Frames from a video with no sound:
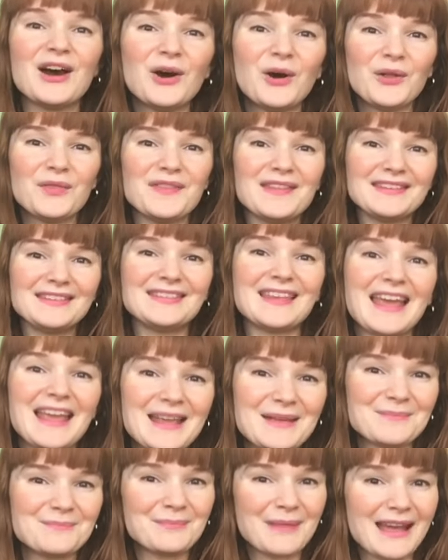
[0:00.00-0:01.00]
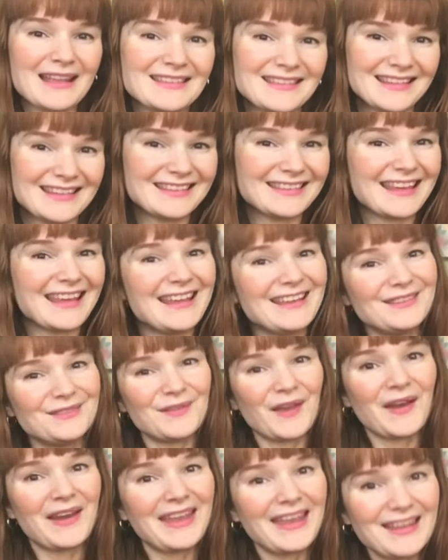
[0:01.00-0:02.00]
on the same patterns. It's
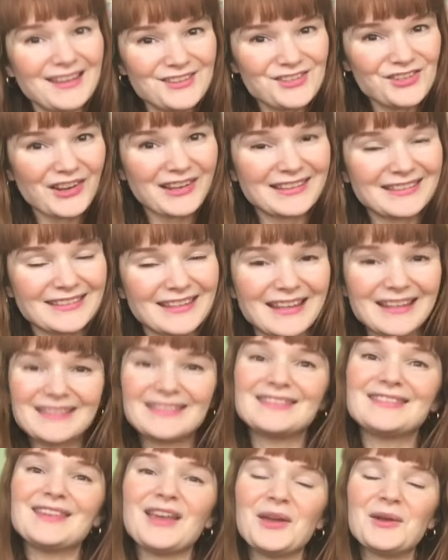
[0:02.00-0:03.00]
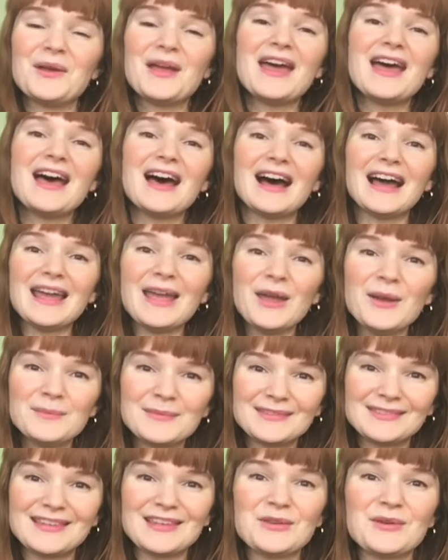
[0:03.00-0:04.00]
very interesting. So I hope
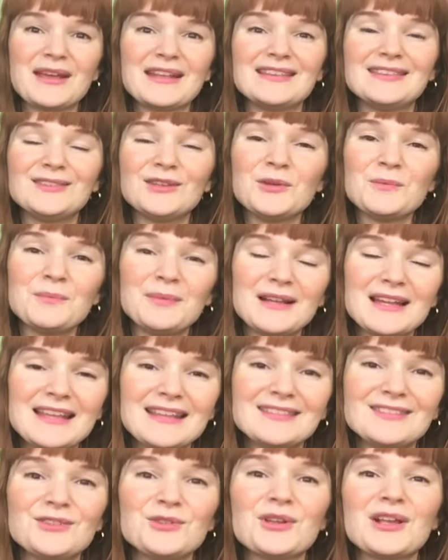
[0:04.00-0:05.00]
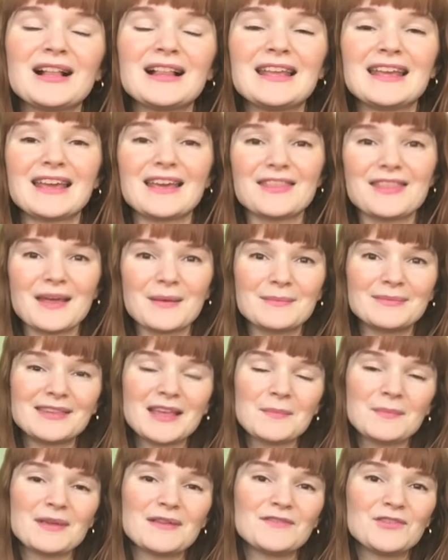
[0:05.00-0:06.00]
to see you again soon. Please do click thumbs
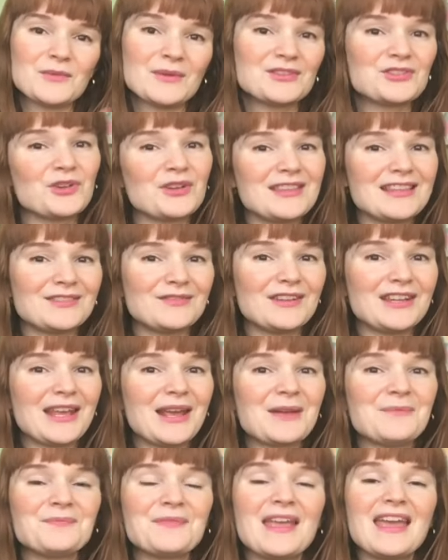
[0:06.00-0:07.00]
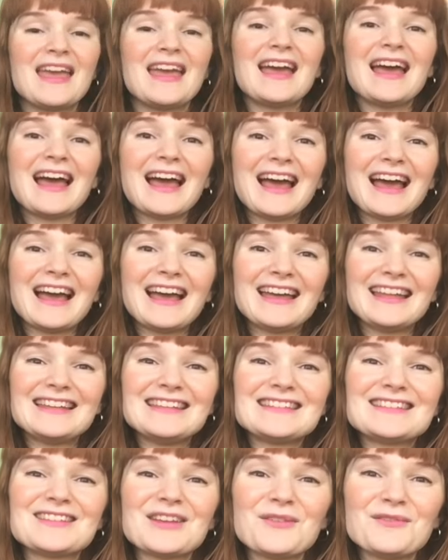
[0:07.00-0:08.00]
up if you enjoyed this video.
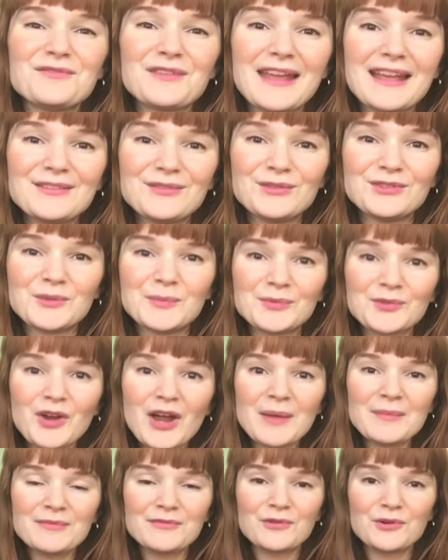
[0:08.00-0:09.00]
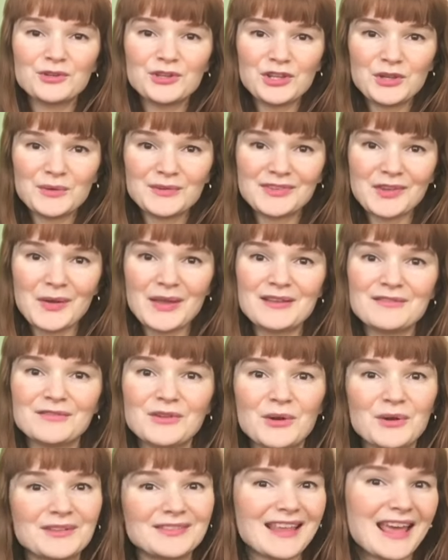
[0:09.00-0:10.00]
And don't forget to subscribe for new sewing
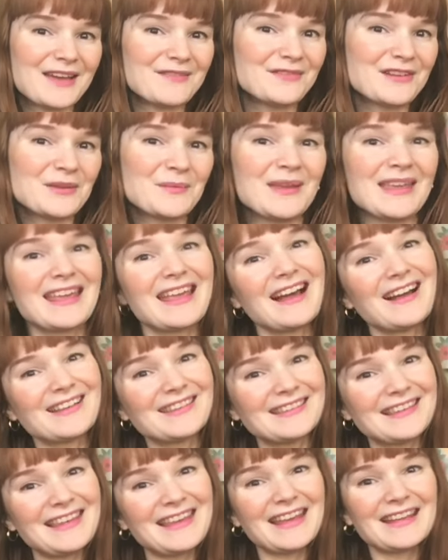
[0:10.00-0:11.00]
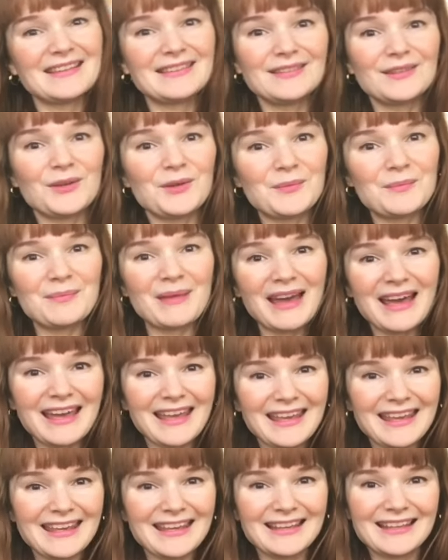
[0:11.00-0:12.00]
vlogs every week. I'll see you again soon.
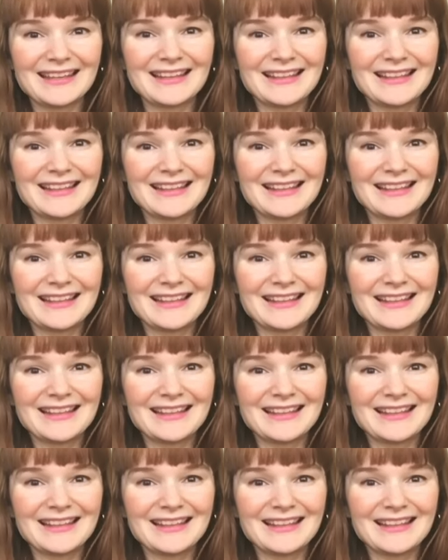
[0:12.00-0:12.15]
Bye!